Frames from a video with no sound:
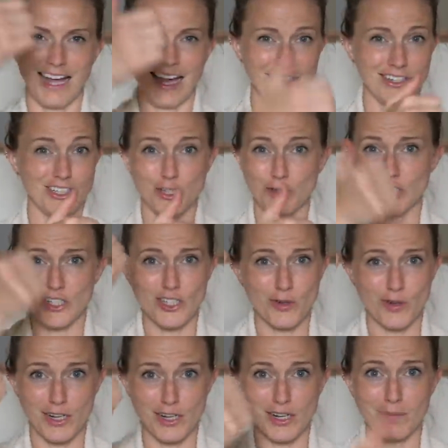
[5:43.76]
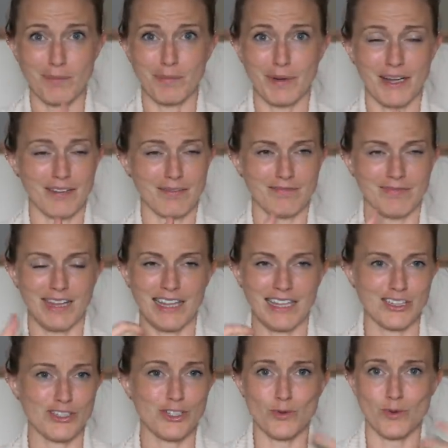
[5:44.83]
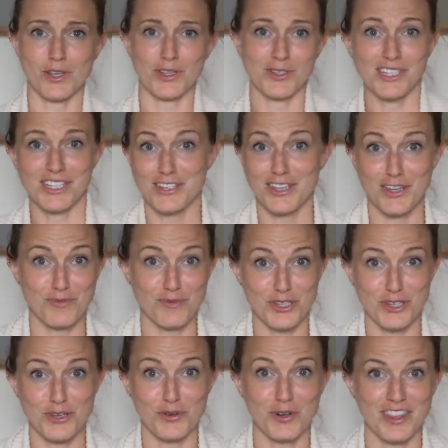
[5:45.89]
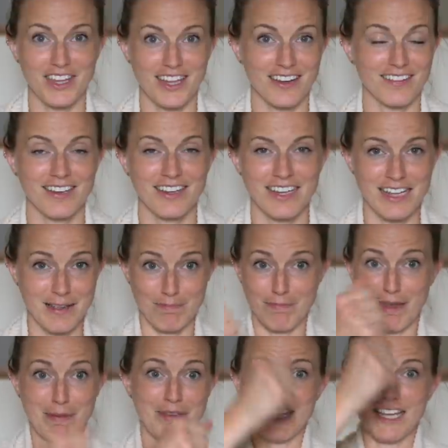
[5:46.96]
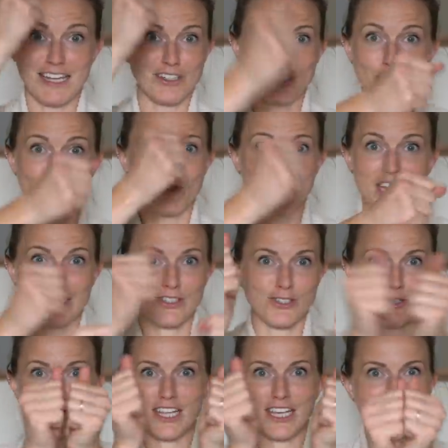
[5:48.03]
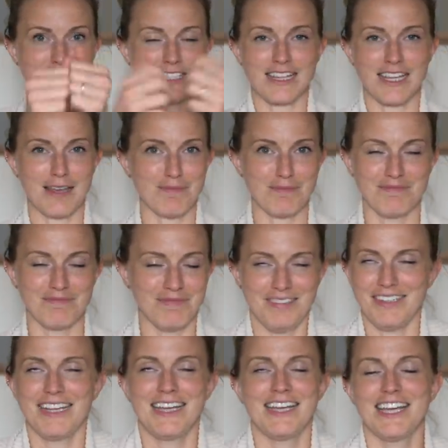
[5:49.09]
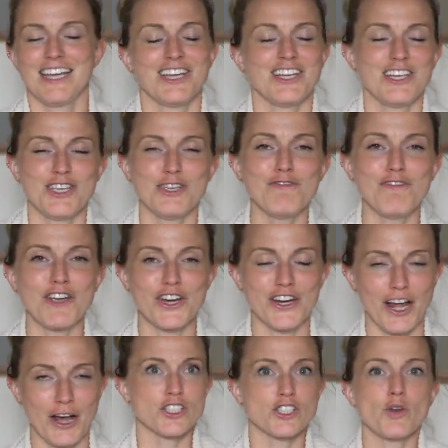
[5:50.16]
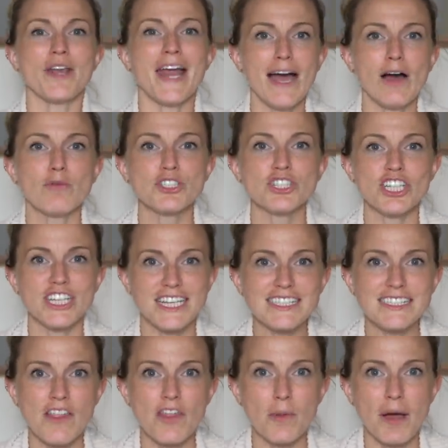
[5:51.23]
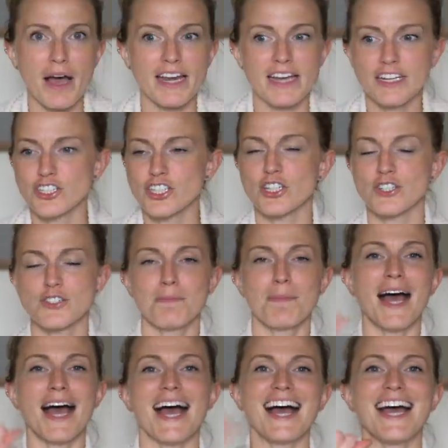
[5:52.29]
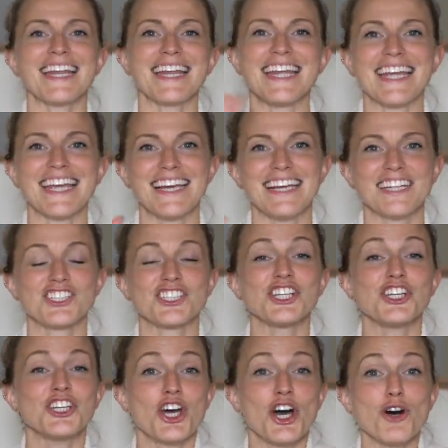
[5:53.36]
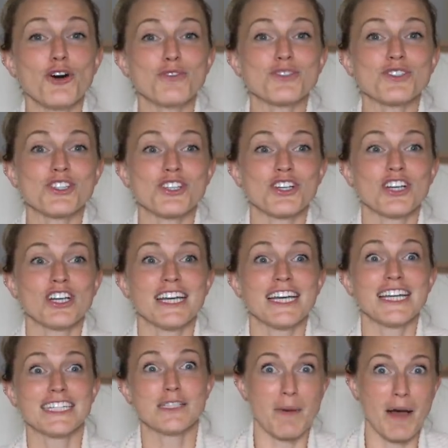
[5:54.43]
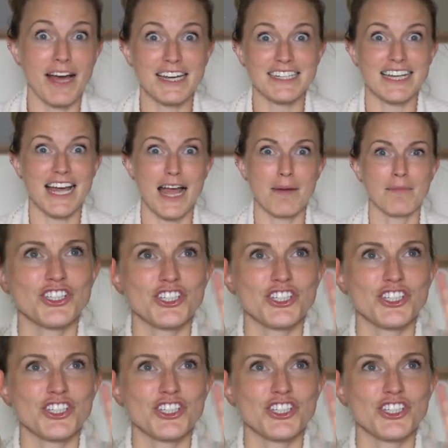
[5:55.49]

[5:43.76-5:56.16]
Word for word: I do it to her, but I think it's just one of those things that you do and then maybe they do this or this and that you figure it out. So now when she gets on the potty, she goes potty and she knows it's potty time.